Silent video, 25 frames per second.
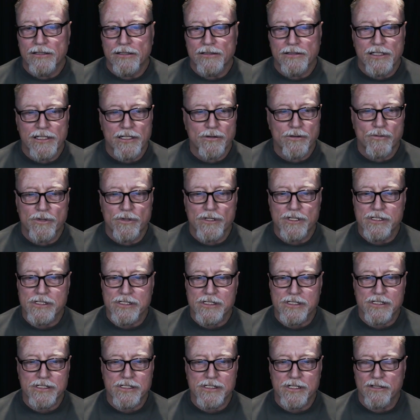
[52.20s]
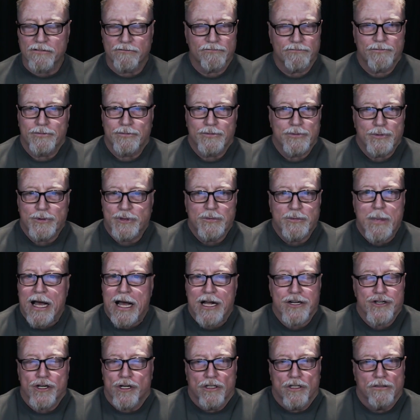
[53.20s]
it was
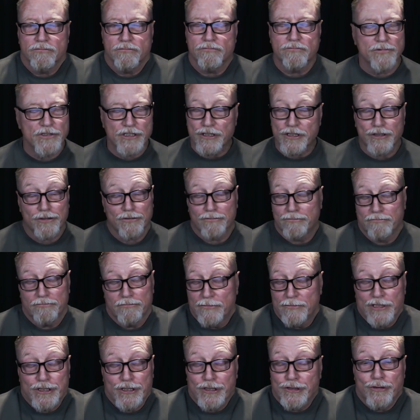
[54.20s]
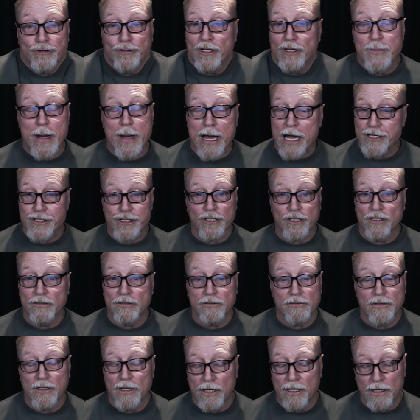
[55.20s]
magical, just truly magical.
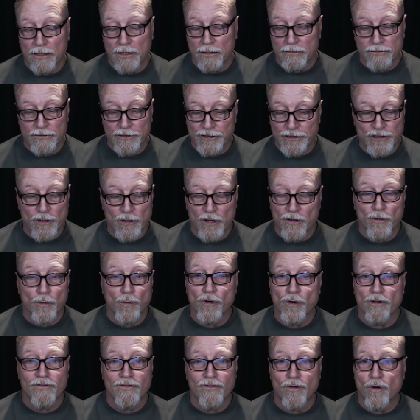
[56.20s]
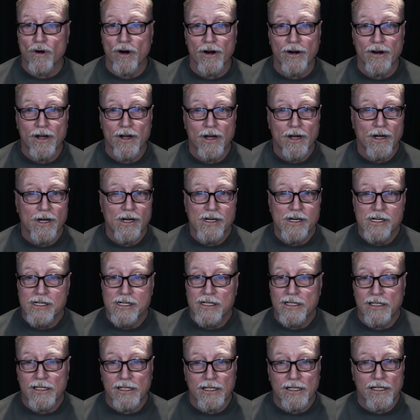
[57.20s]
There's no other word for it.
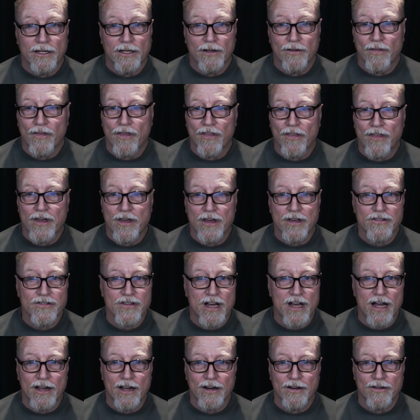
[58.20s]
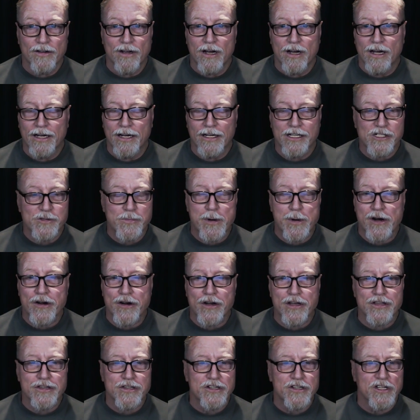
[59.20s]
The things I
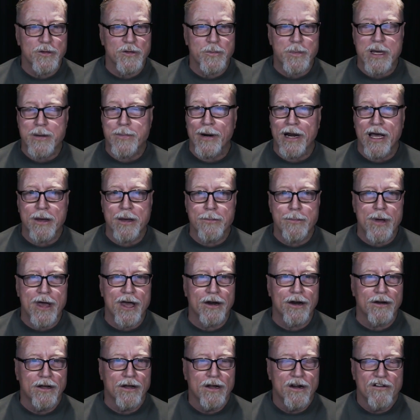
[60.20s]
experienced and the people I met